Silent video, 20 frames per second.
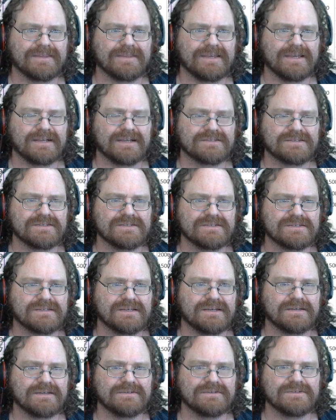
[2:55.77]
Axes
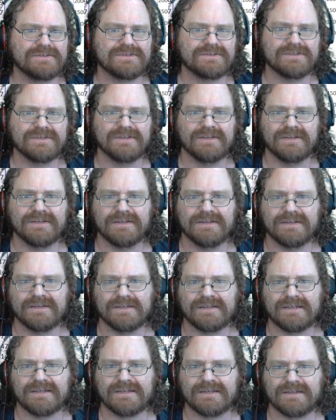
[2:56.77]
titles,
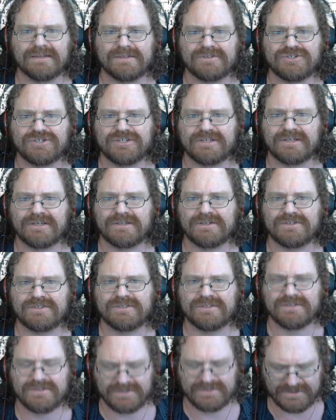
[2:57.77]
and change
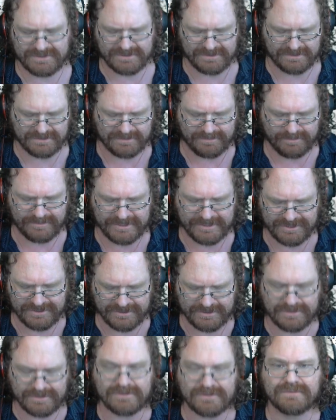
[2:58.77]
this to
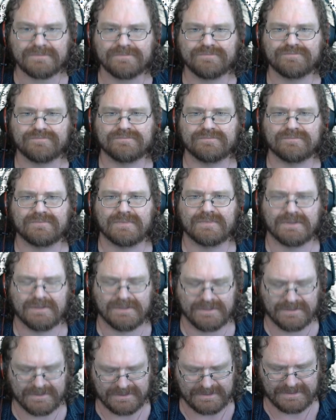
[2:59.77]
pressure
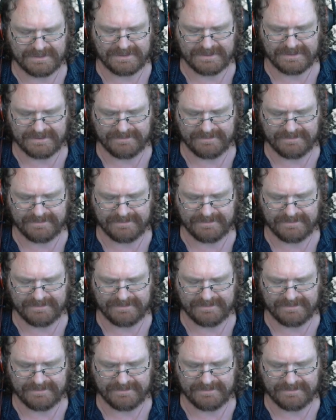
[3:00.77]
in